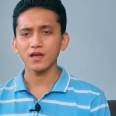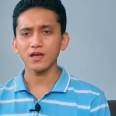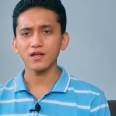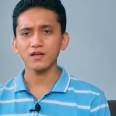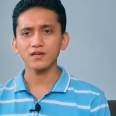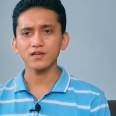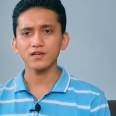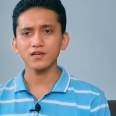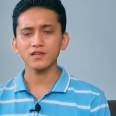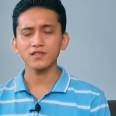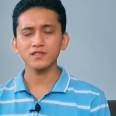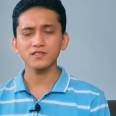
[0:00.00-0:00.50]

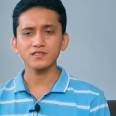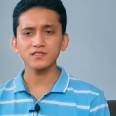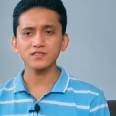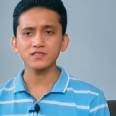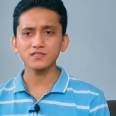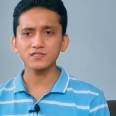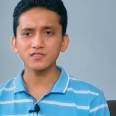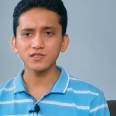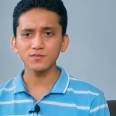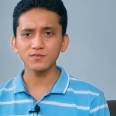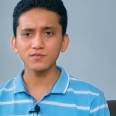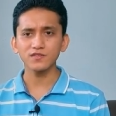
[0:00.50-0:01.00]
and it
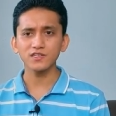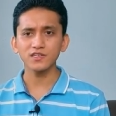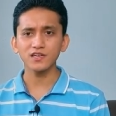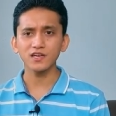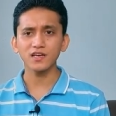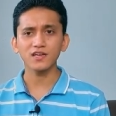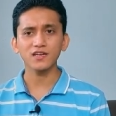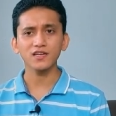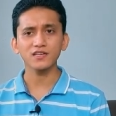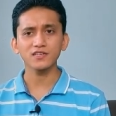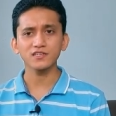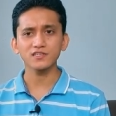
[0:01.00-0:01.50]
isn't
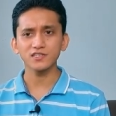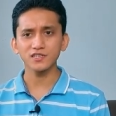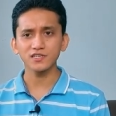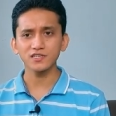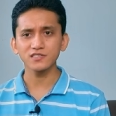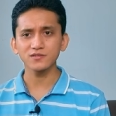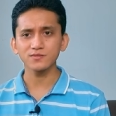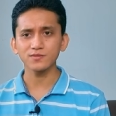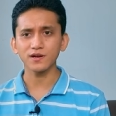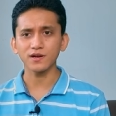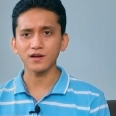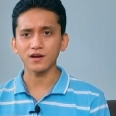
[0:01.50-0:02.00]
something I can
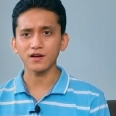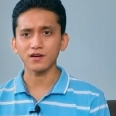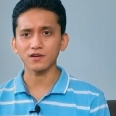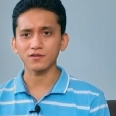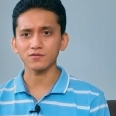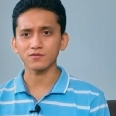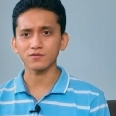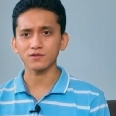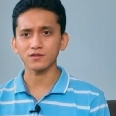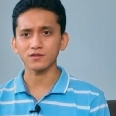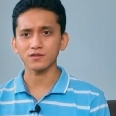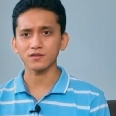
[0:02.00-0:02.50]
change by
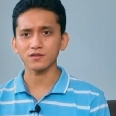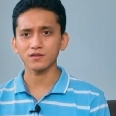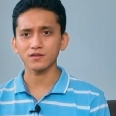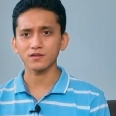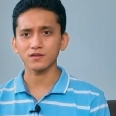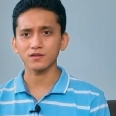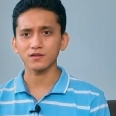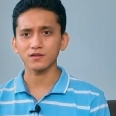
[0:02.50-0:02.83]
hard work.